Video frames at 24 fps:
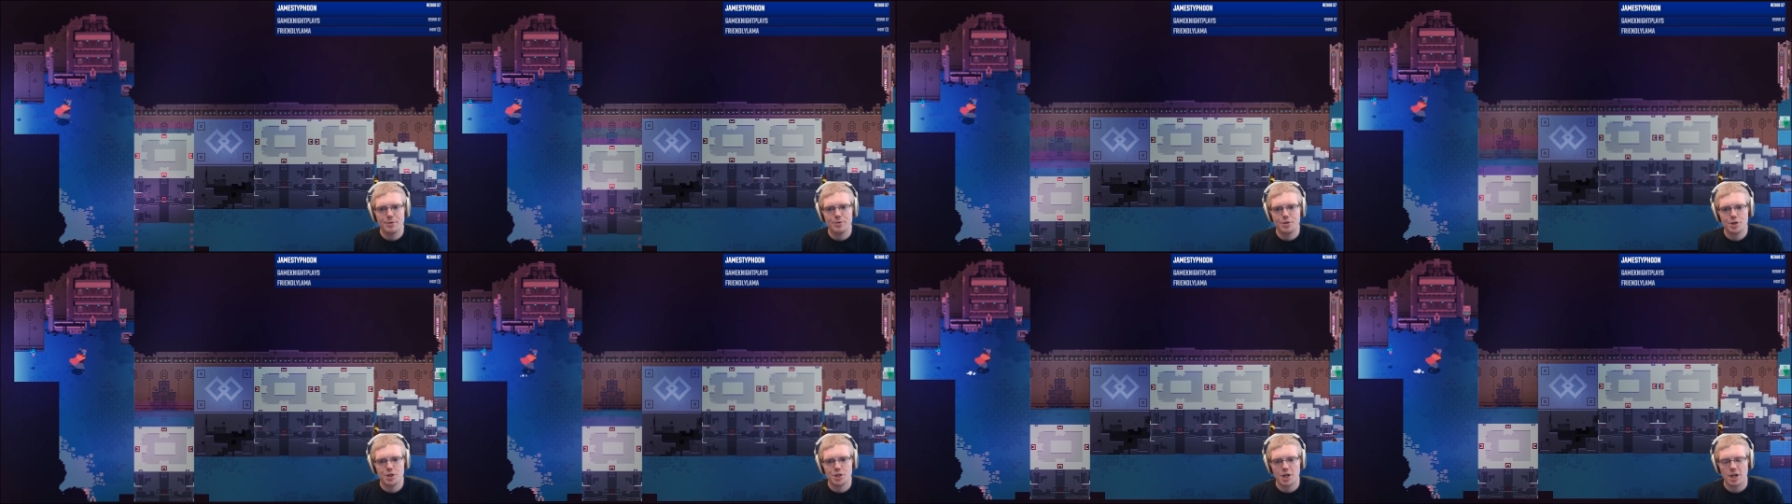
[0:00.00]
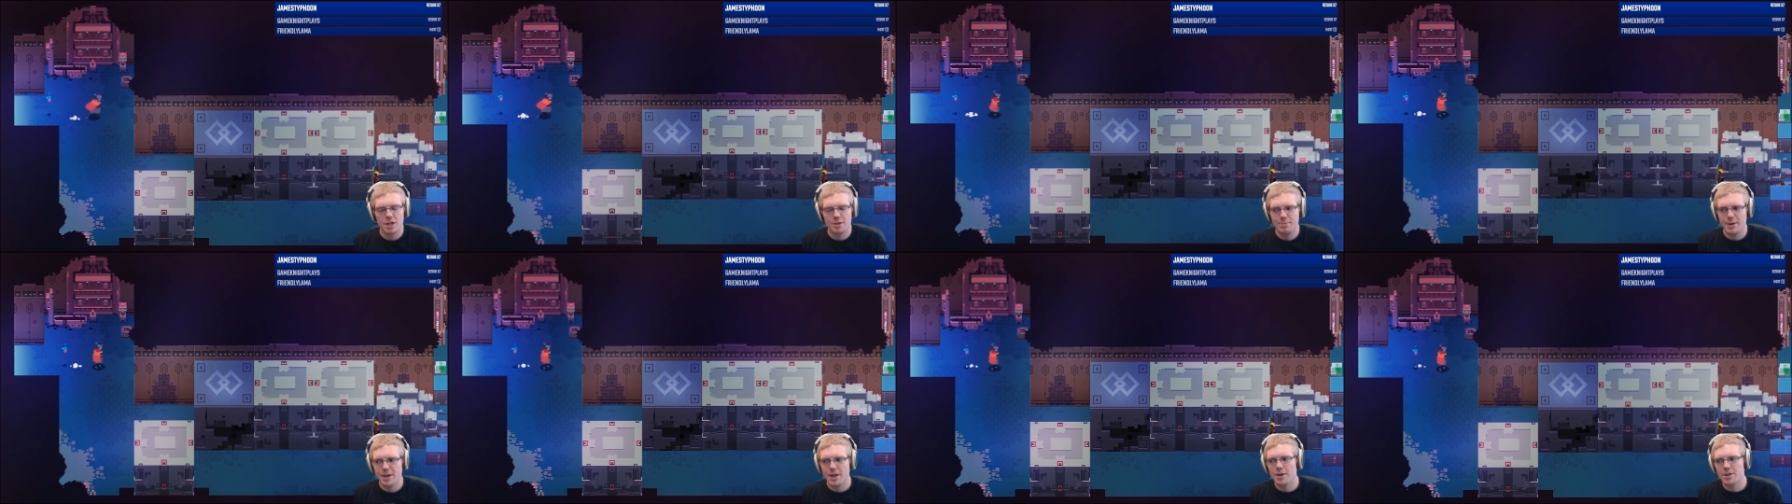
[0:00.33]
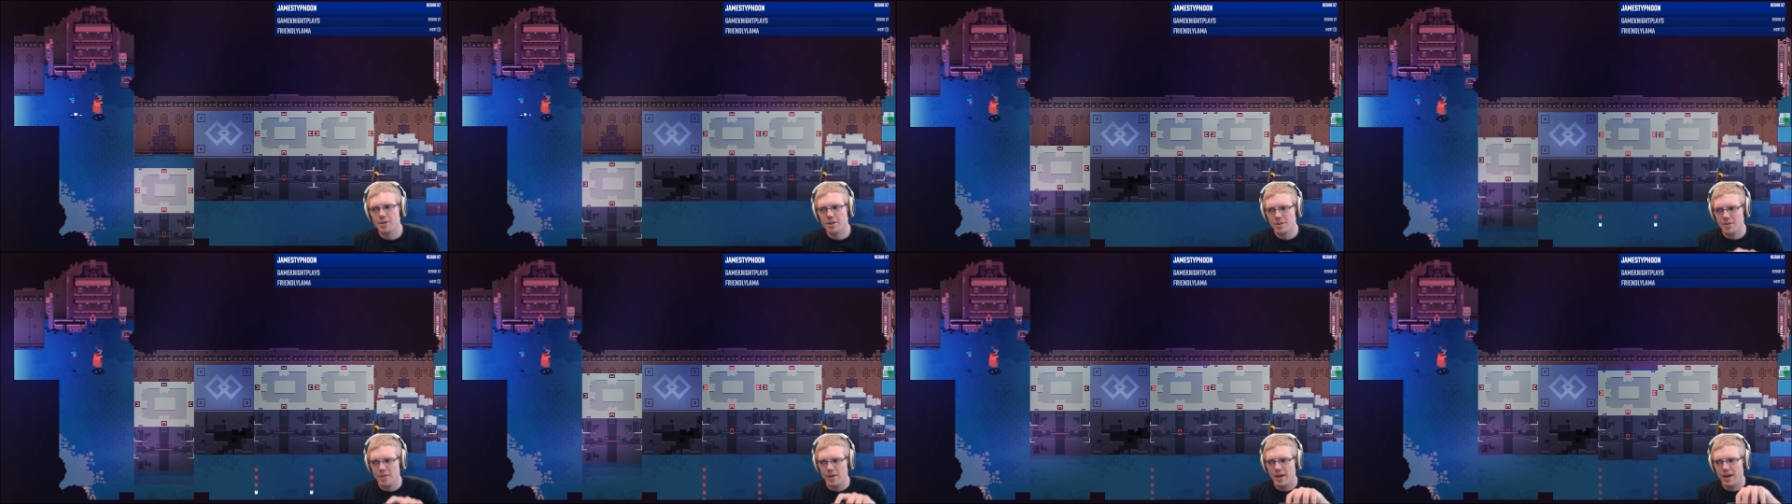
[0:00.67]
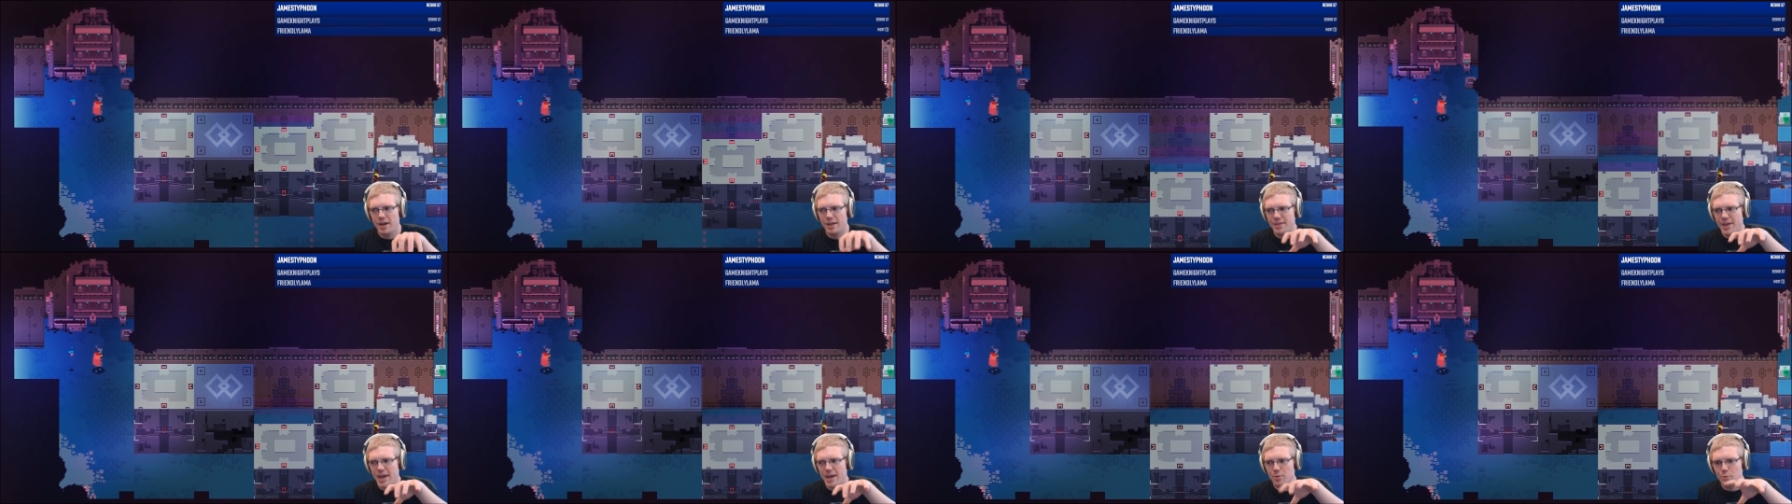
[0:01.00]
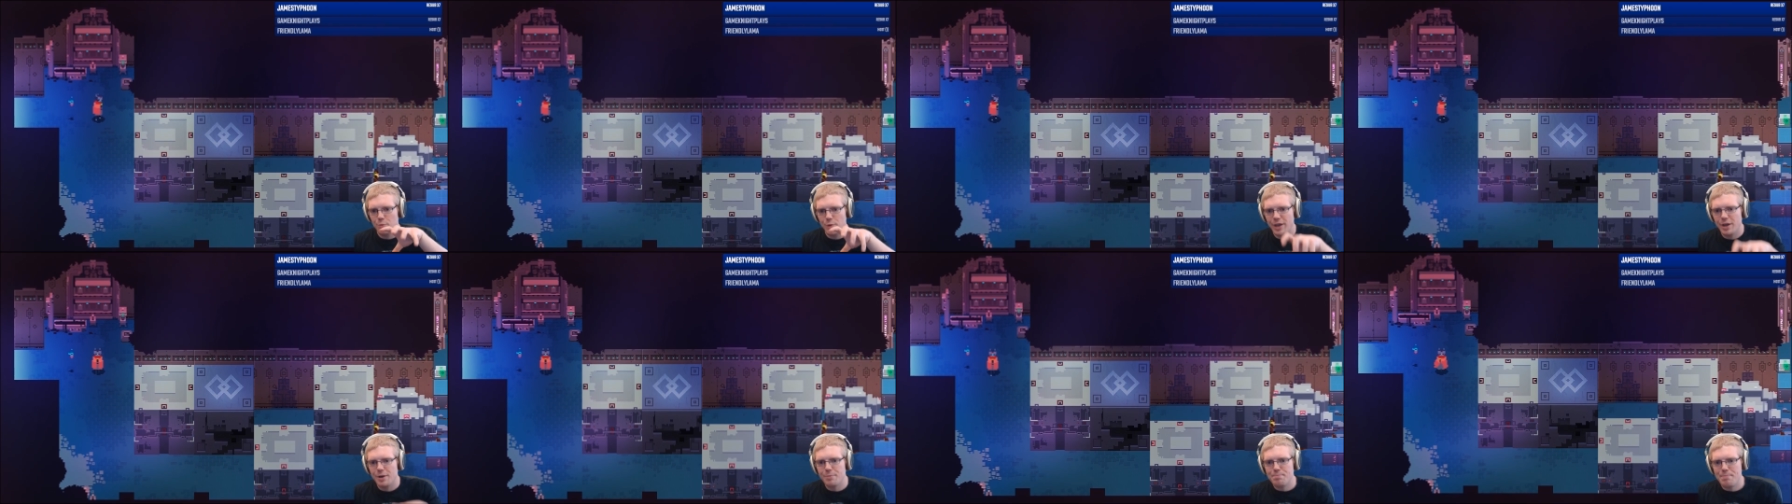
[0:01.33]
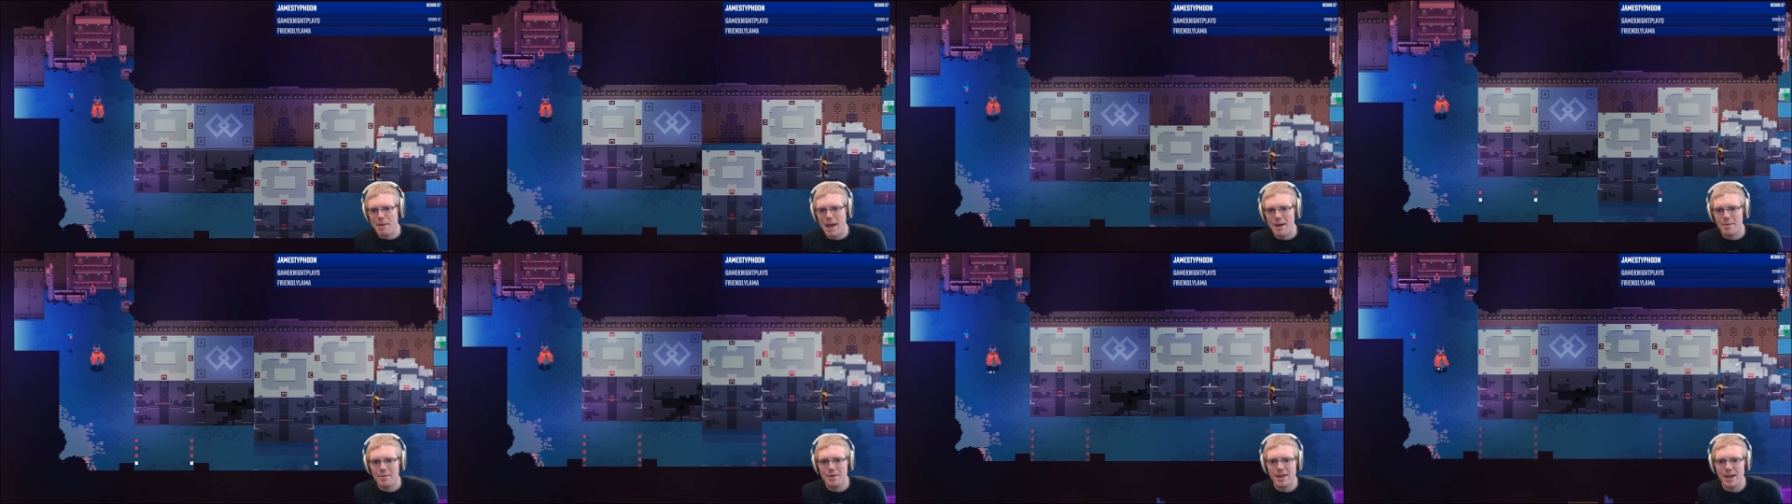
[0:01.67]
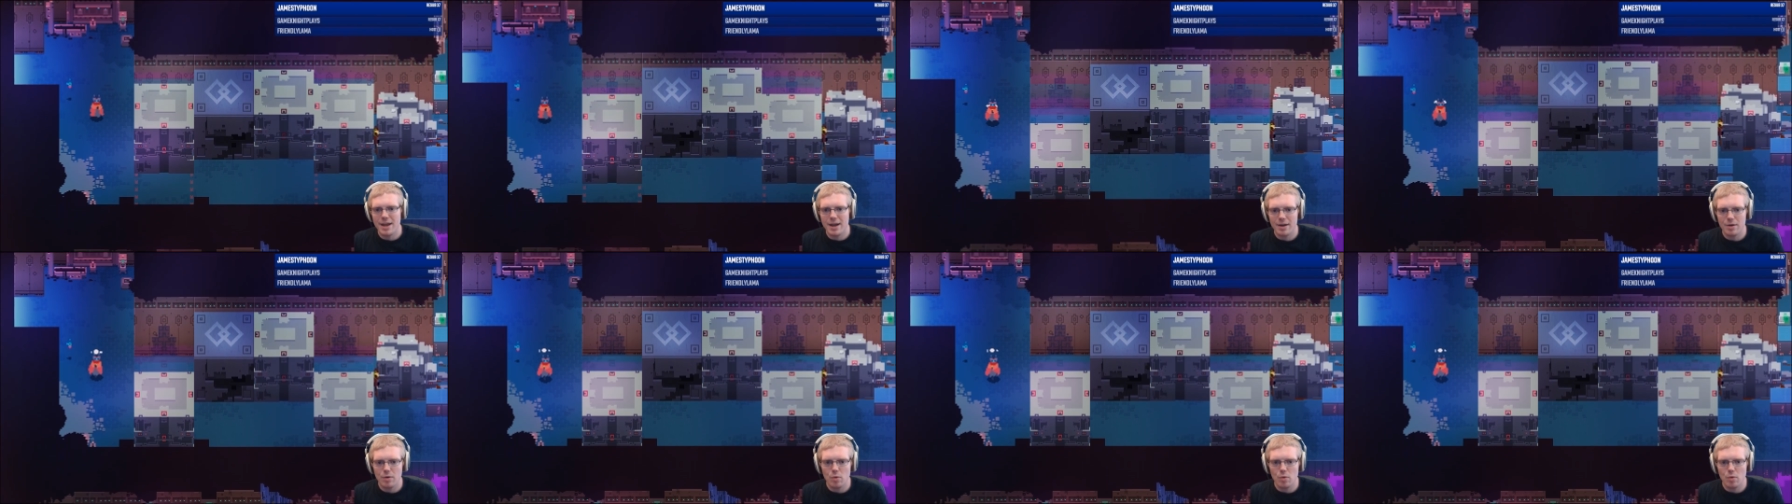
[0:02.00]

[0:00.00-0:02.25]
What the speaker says: to shots because that weird barrier